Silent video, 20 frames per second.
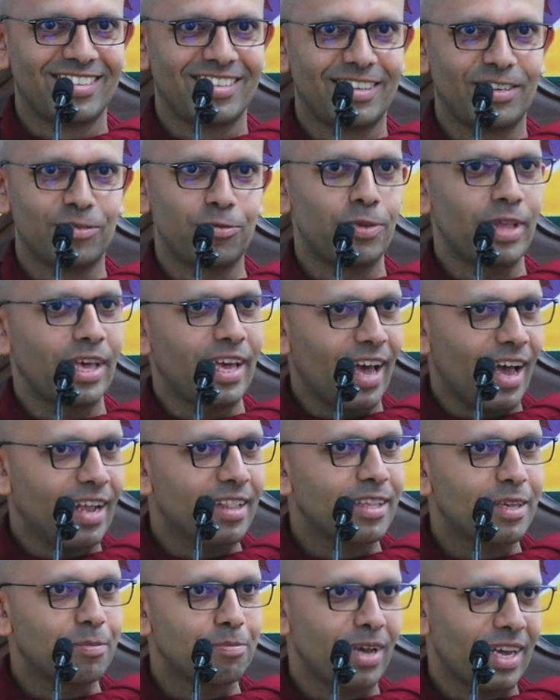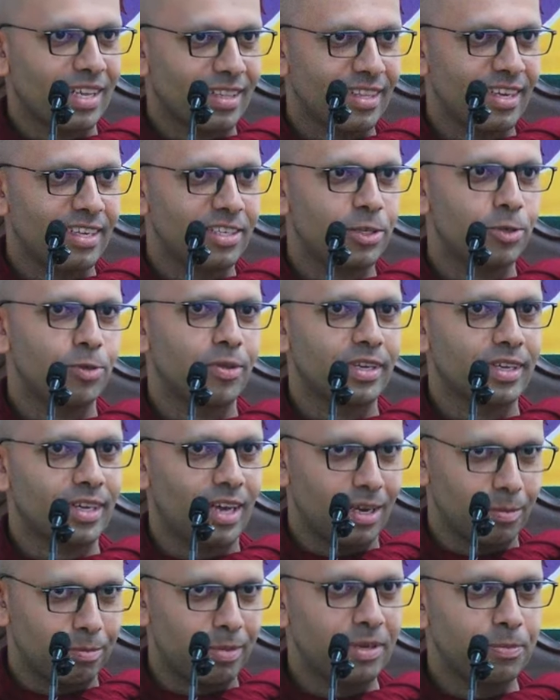If they had them back then, do you think
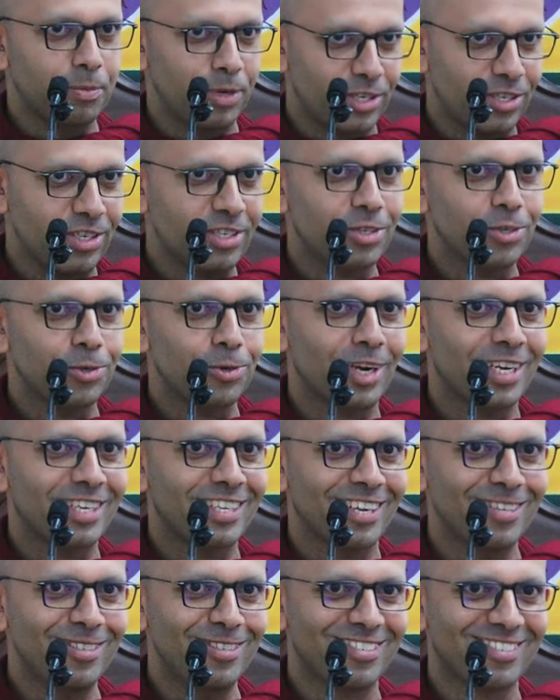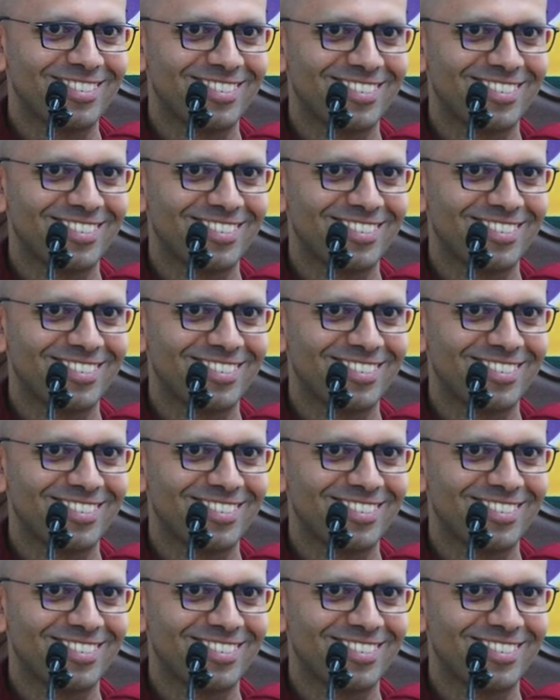I'd be preaching to you right now?